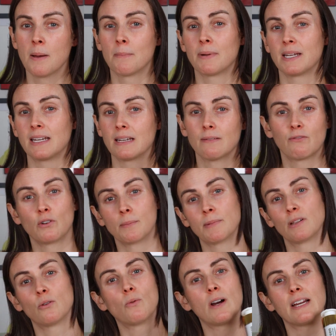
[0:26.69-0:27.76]
but
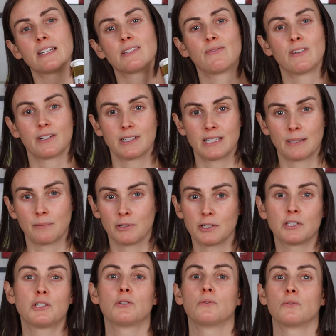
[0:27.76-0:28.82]
formula-wise very
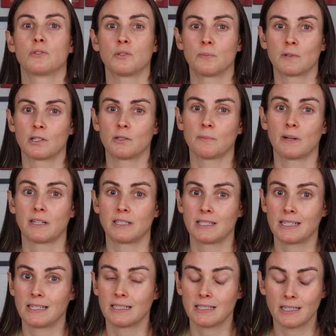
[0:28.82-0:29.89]
similar to Supergoop
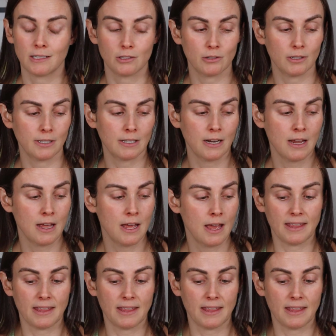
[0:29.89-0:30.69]
Unseen Sunscreen.